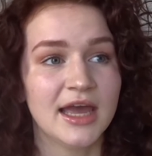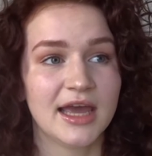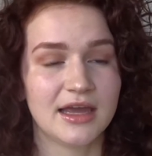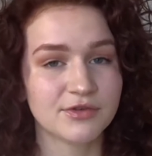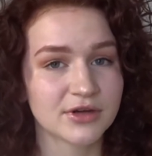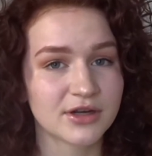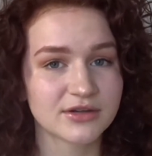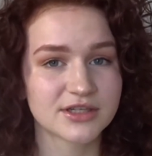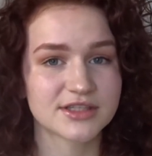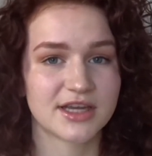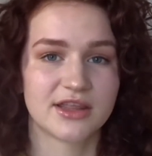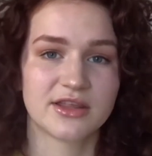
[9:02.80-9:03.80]
If you're going
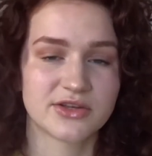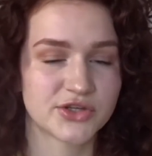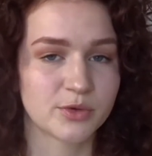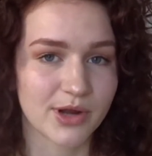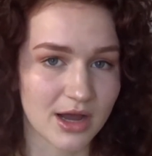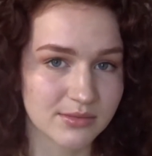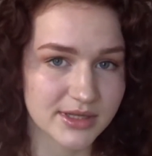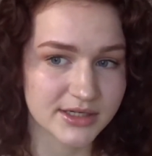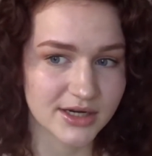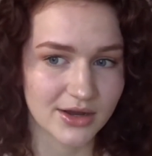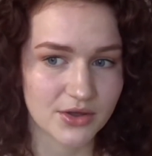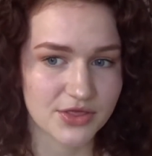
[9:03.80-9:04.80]
to study this, you probably
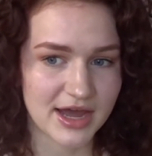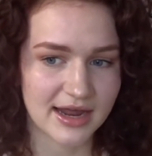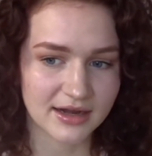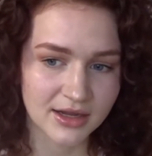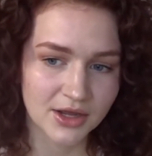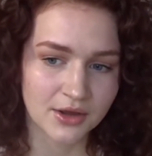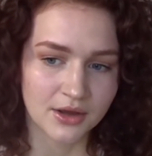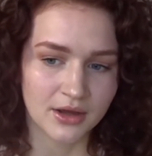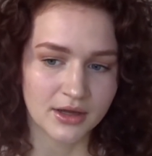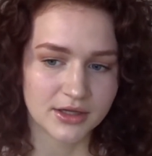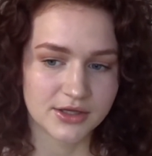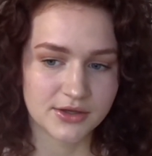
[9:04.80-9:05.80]
know that
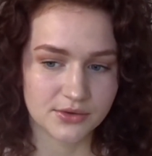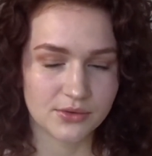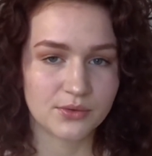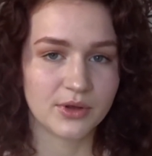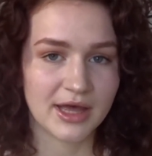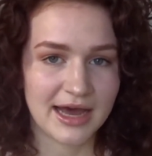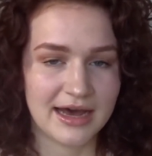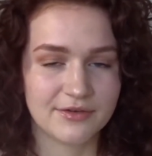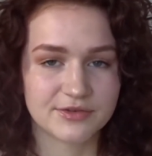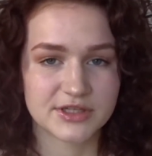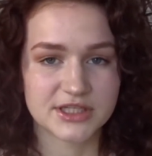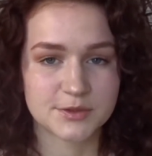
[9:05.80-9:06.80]
you will
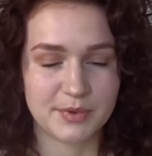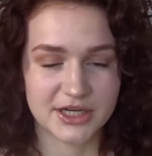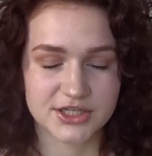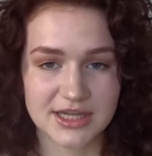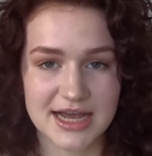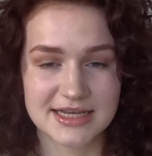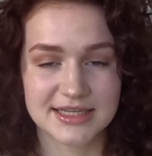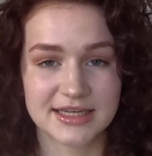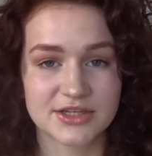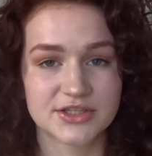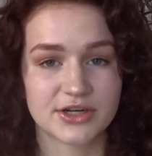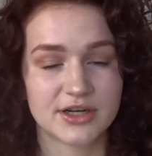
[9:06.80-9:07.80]
have to specialize
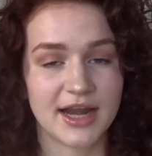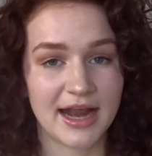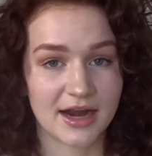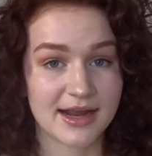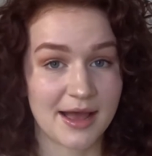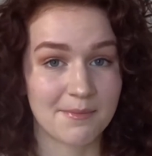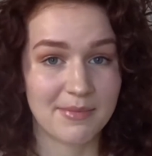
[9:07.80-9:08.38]
in a certain area.